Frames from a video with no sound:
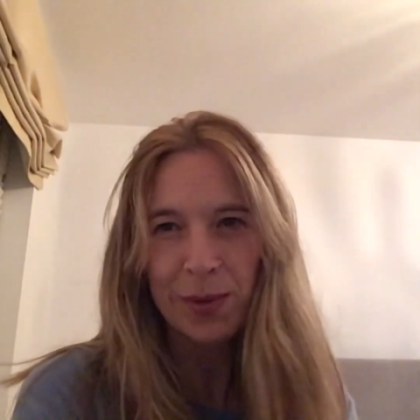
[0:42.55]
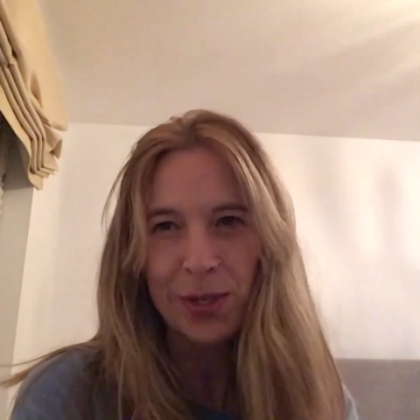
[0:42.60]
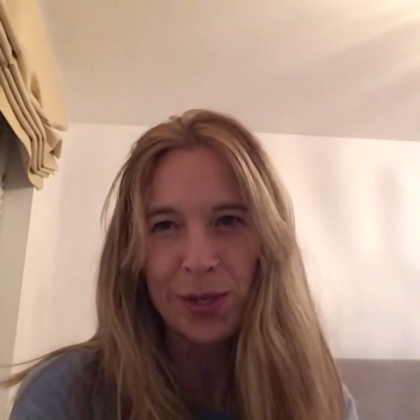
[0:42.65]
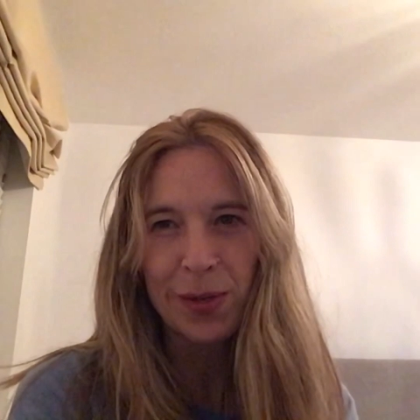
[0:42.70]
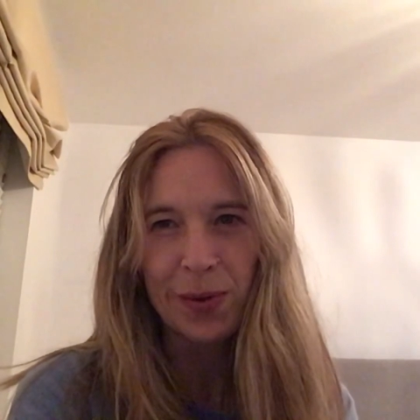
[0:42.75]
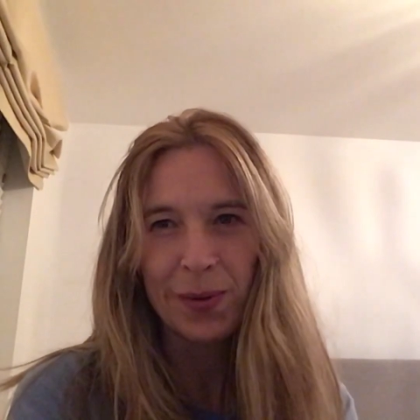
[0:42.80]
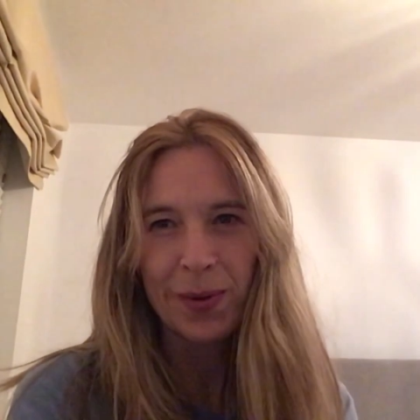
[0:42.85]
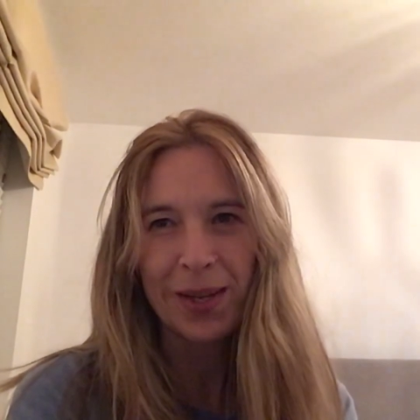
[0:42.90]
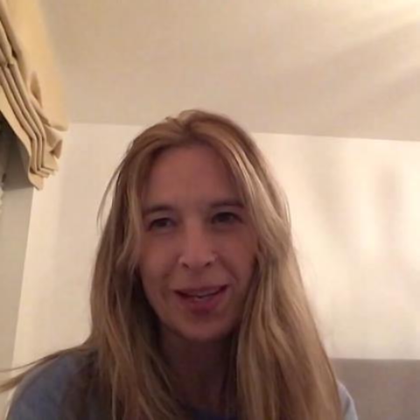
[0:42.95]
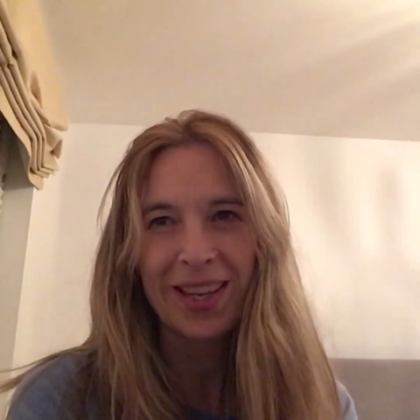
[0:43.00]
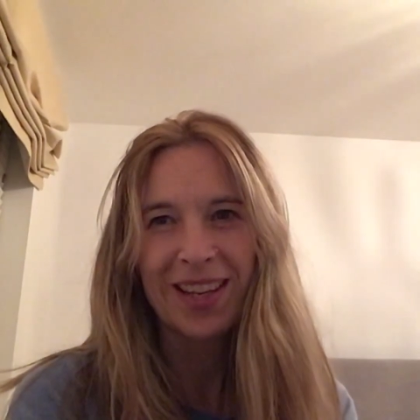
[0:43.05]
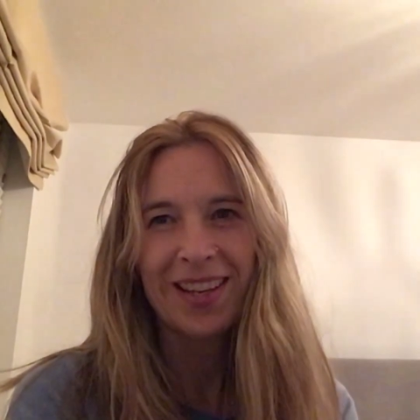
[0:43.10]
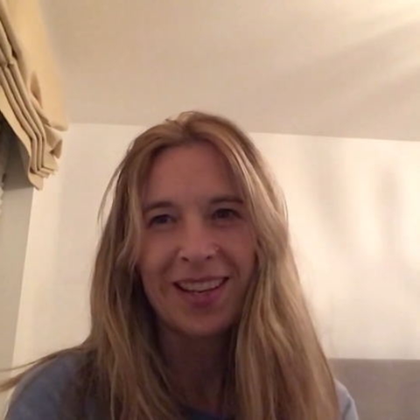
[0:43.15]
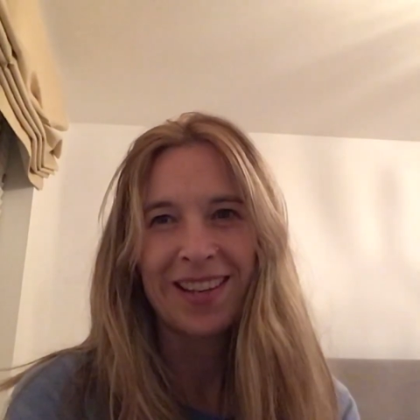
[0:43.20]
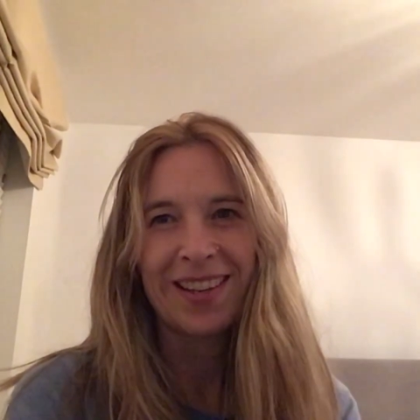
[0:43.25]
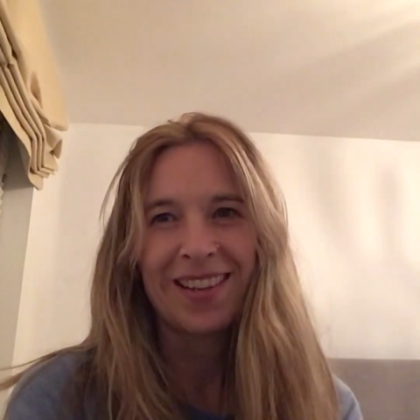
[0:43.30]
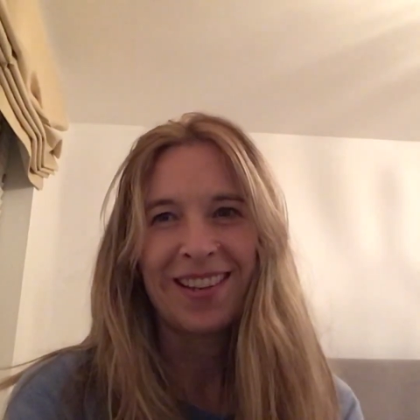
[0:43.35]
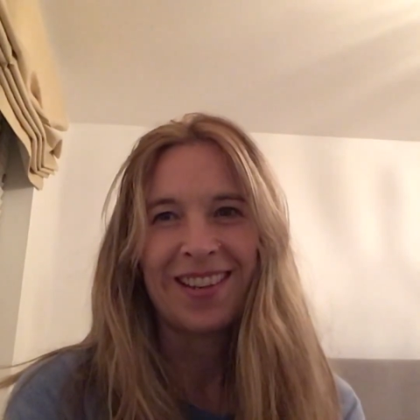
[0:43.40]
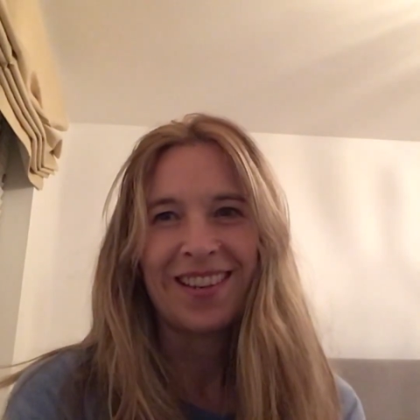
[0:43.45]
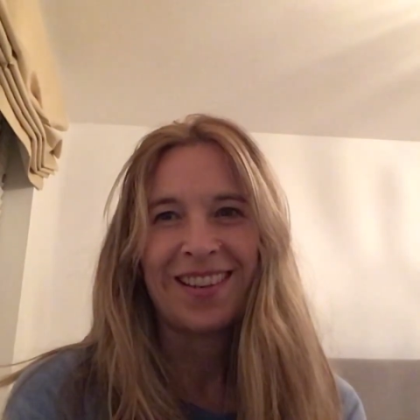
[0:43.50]
doing
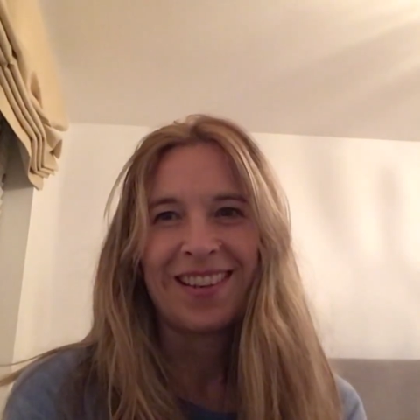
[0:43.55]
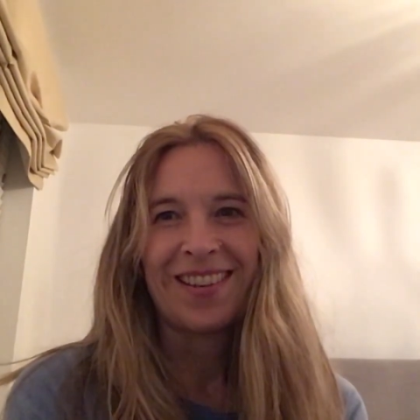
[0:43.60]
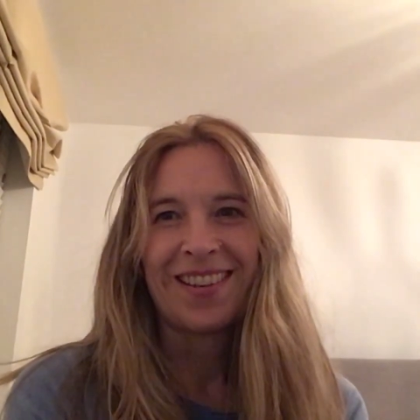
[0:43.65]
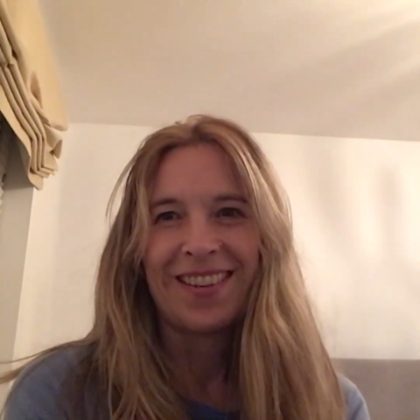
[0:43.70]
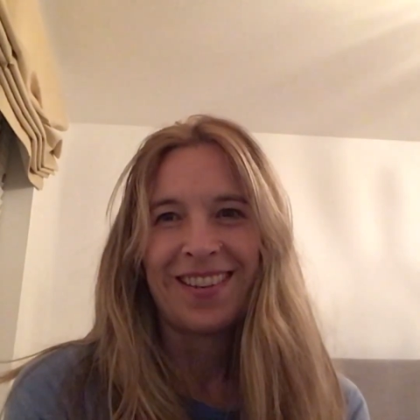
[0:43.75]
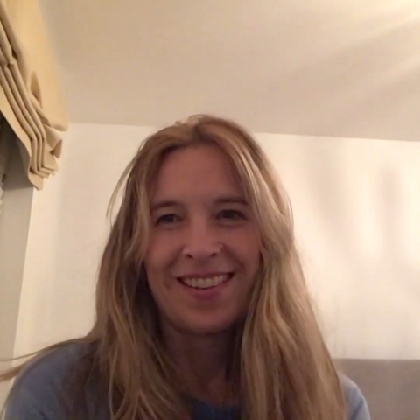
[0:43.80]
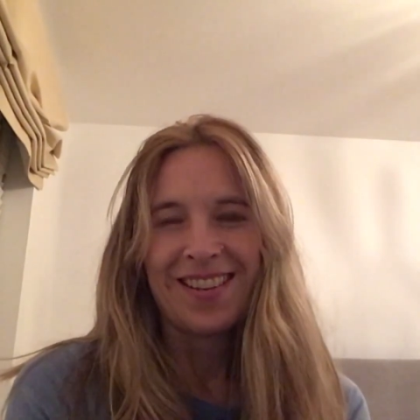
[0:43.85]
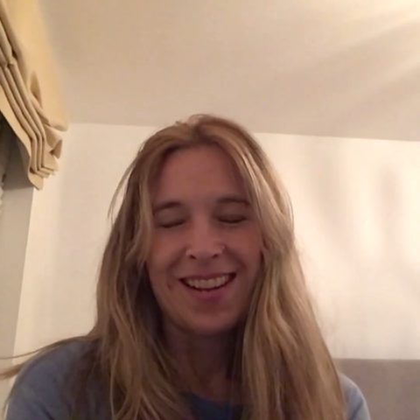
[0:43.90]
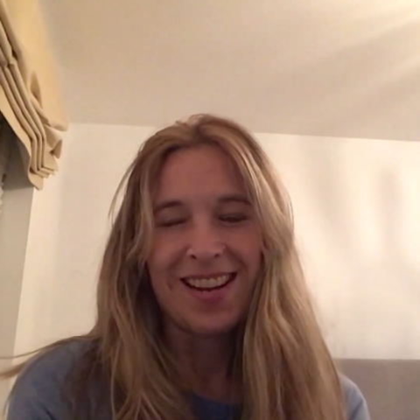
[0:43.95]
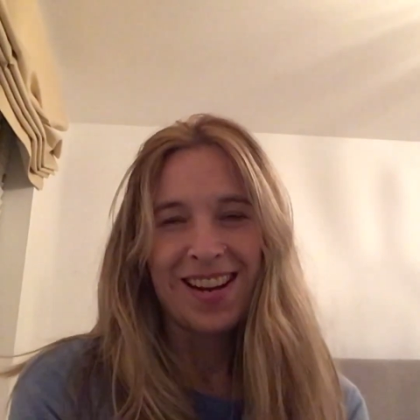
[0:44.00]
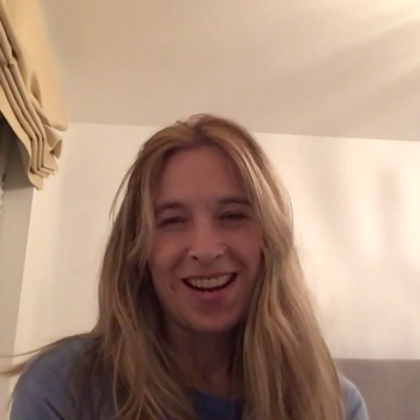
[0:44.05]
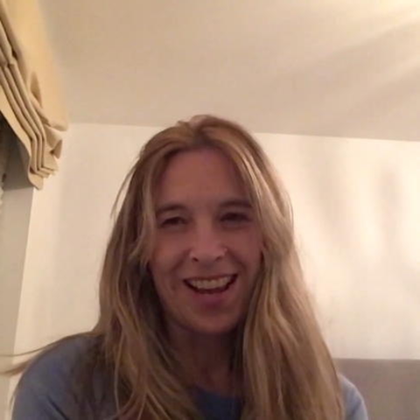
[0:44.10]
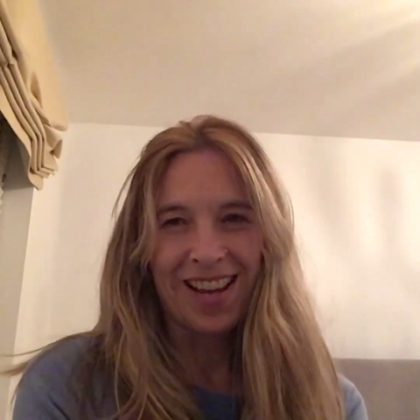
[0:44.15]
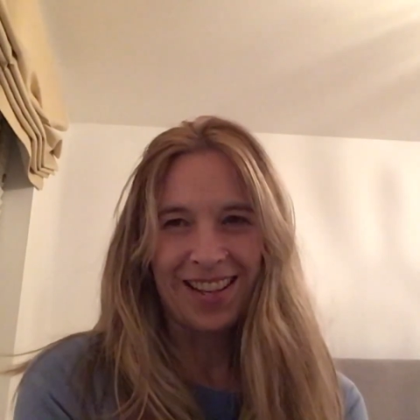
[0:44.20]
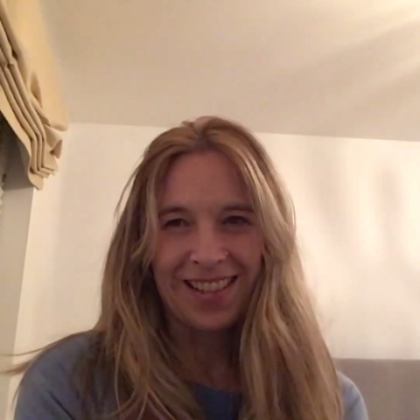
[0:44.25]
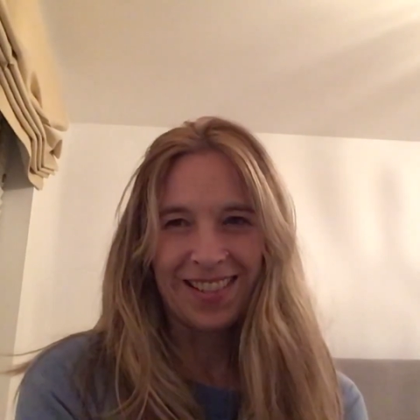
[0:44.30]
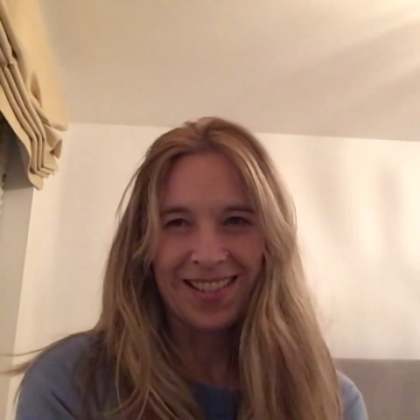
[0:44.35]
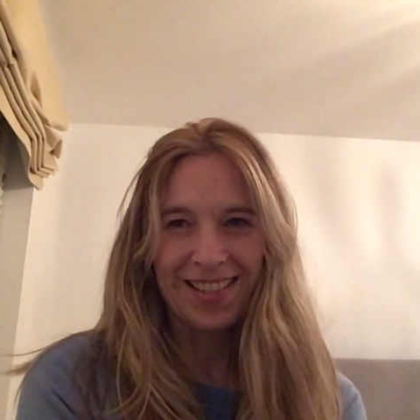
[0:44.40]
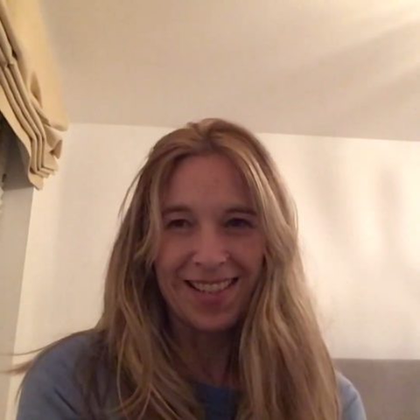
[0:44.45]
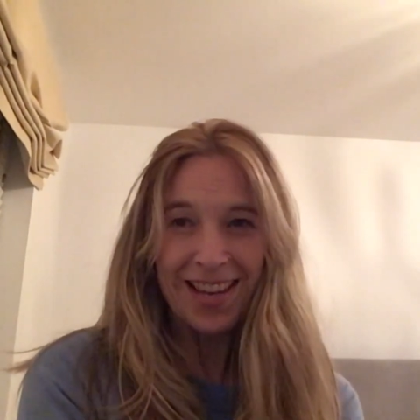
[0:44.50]

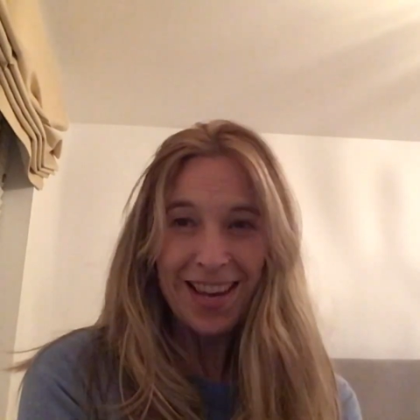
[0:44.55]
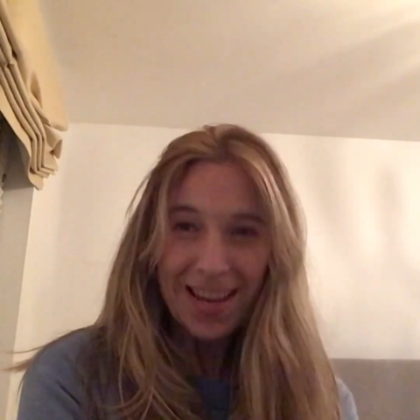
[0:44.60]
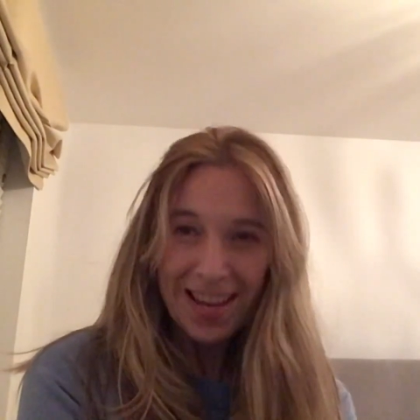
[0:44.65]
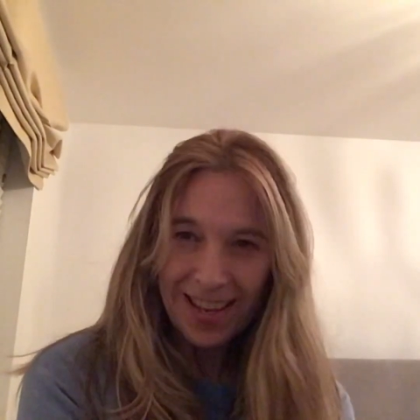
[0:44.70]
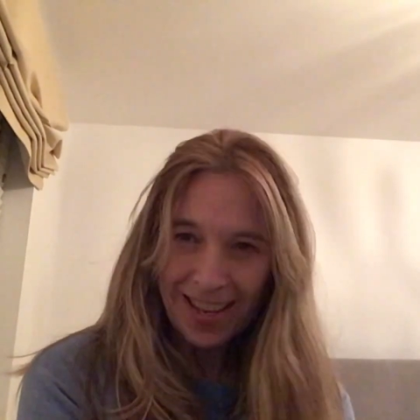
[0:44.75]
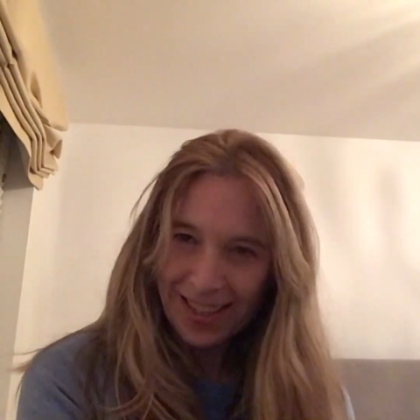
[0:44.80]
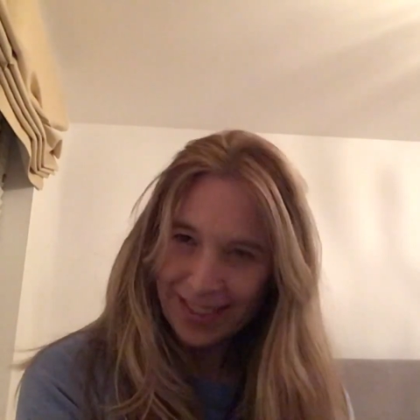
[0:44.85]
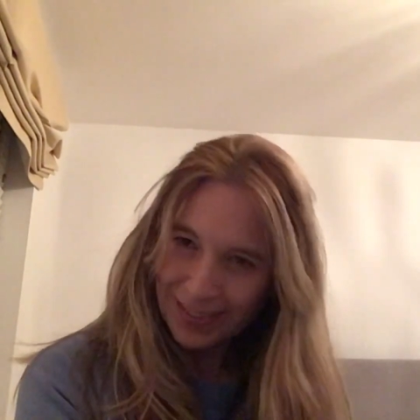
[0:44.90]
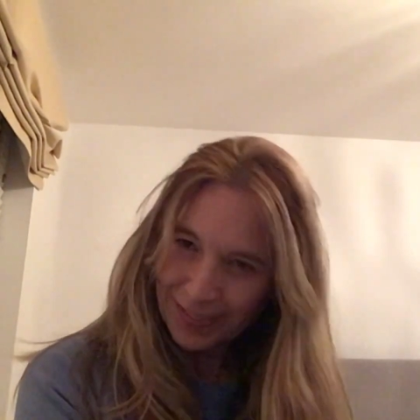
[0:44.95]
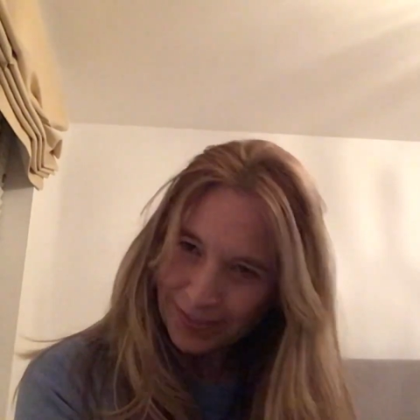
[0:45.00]
next year.